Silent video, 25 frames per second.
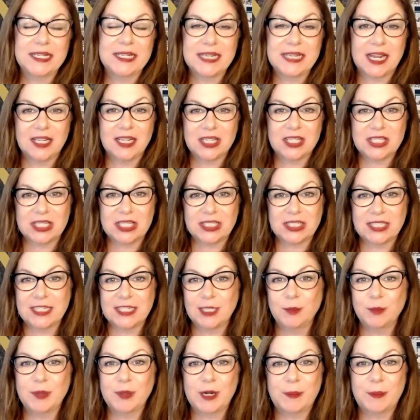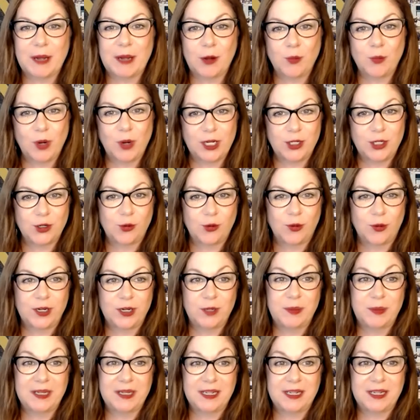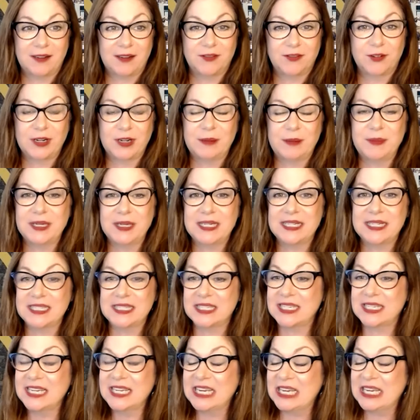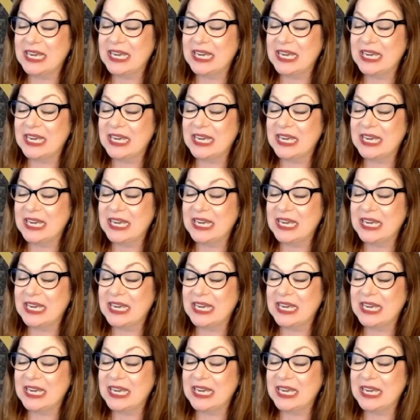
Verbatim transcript: and tell us a little bit about what you're going to be covering, because